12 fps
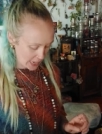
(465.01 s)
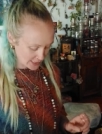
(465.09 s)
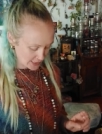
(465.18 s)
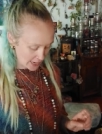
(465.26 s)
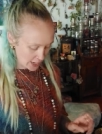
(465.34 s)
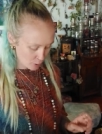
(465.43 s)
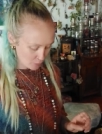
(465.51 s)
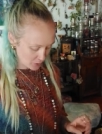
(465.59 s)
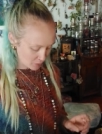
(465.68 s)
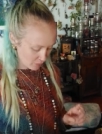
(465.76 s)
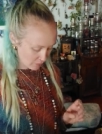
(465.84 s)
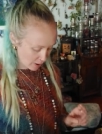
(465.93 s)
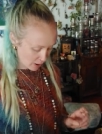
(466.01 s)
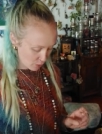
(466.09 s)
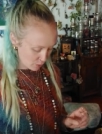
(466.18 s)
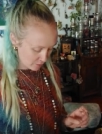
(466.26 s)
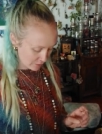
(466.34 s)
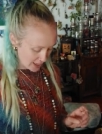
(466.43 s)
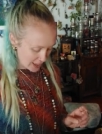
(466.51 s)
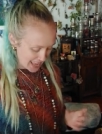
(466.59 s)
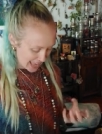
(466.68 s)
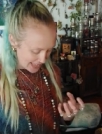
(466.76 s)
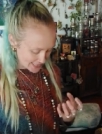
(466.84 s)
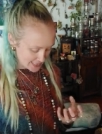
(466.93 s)
And to help you evolve
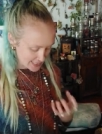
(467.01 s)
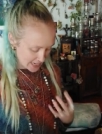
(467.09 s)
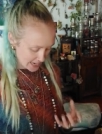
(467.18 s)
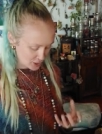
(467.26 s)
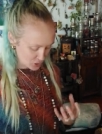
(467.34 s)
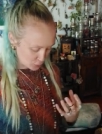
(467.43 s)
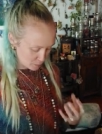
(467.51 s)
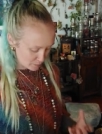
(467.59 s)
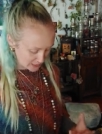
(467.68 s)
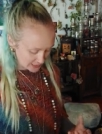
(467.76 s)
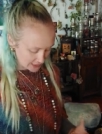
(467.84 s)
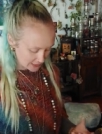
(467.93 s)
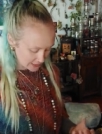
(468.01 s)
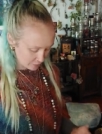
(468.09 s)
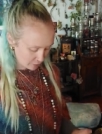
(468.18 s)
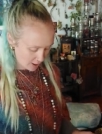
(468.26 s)
as an actual being,